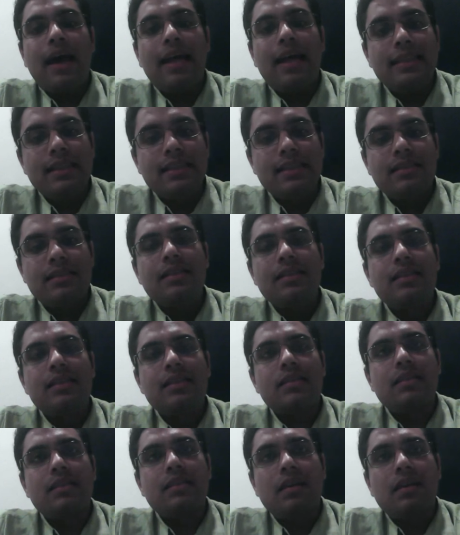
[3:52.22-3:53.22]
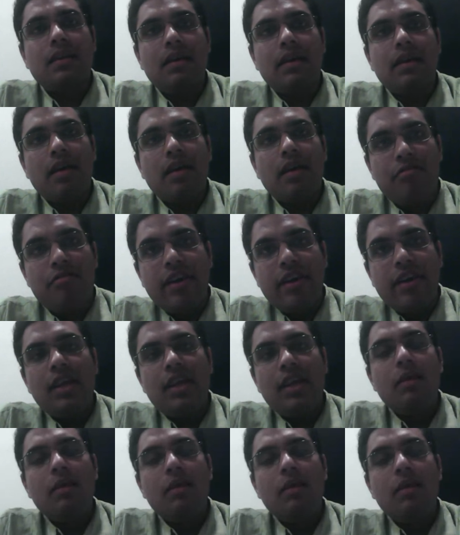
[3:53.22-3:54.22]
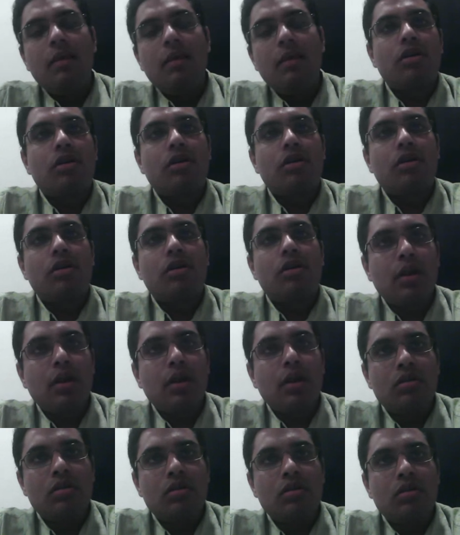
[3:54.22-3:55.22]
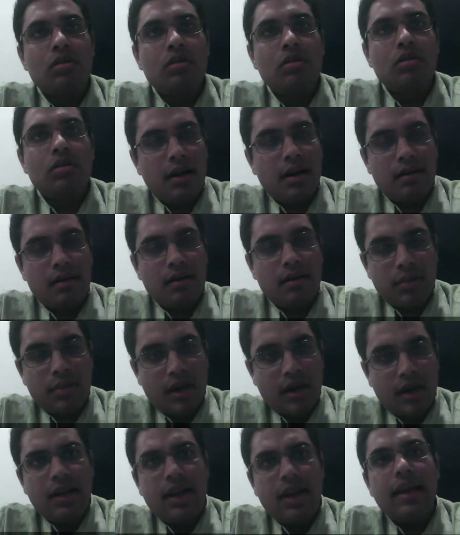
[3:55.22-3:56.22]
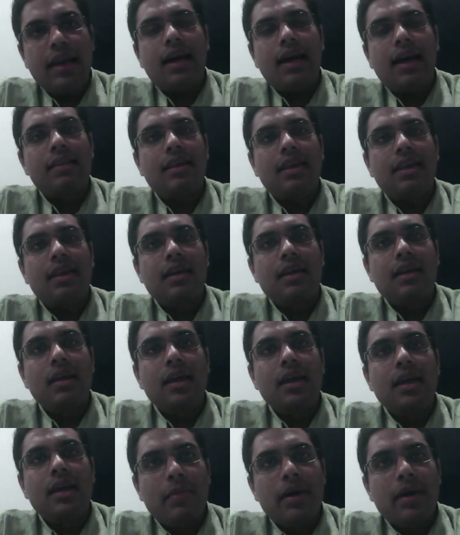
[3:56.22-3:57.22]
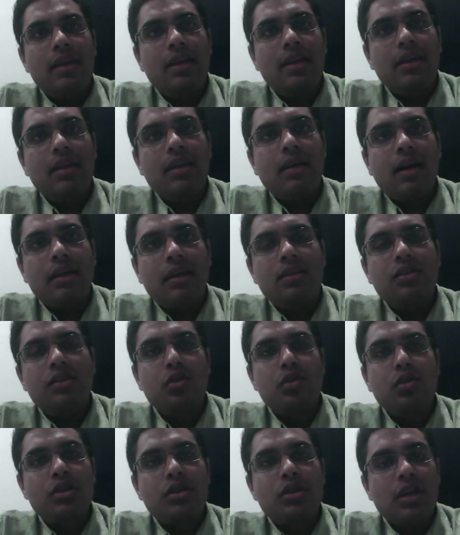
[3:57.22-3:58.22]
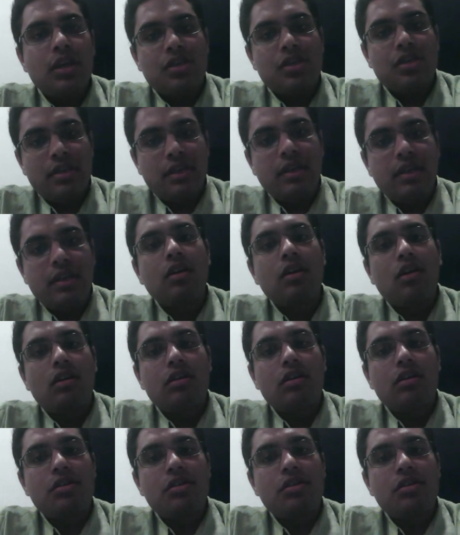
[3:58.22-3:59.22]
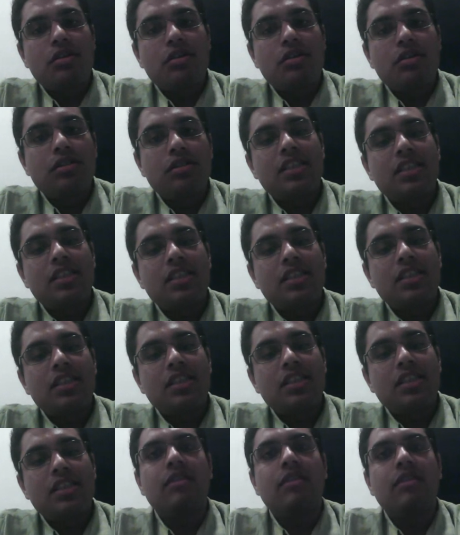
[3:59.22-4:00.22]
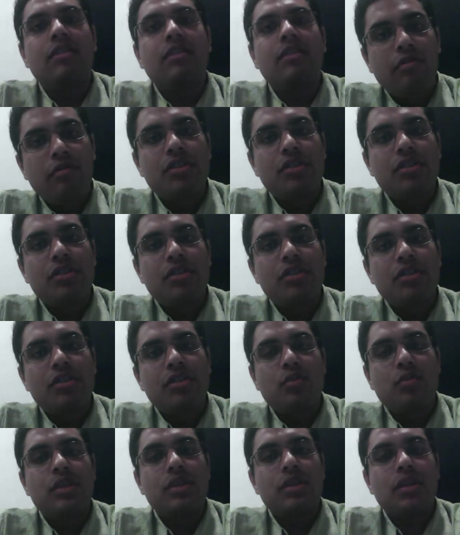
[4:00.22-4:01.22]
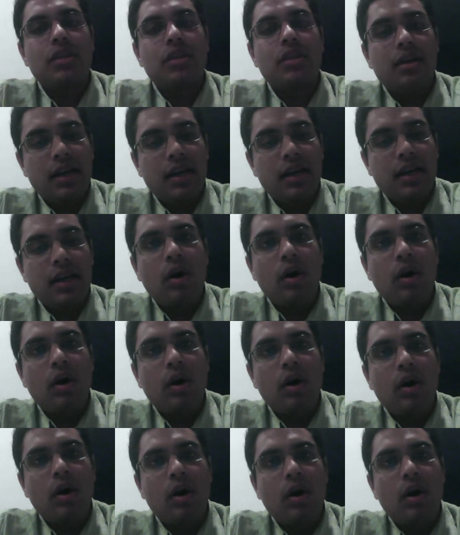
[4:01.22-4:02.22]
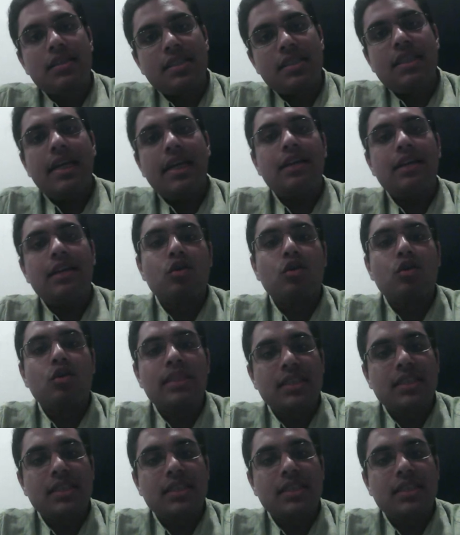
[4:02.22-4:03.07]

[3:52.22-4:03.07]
And this is a very important issue because, unlike I think many other jurisdictions, the Indian Constitution has a specific provision which requires the state to be